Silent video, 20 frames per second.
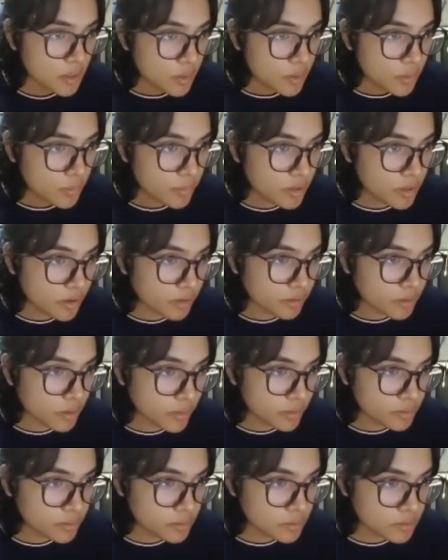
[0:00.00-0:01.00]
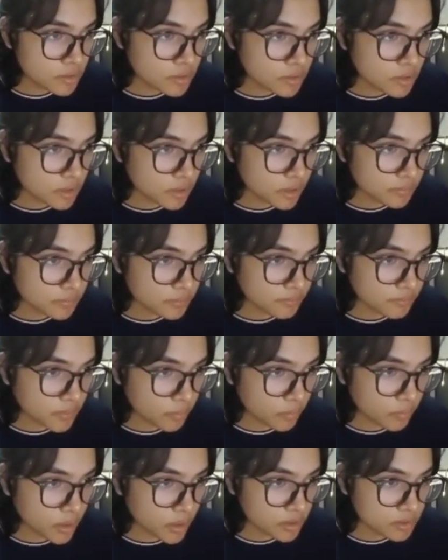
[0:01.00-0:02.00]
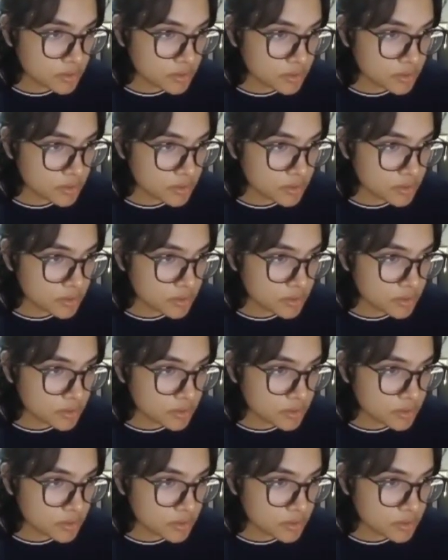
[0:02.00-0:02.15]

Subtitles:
we are going to deduct it by 1.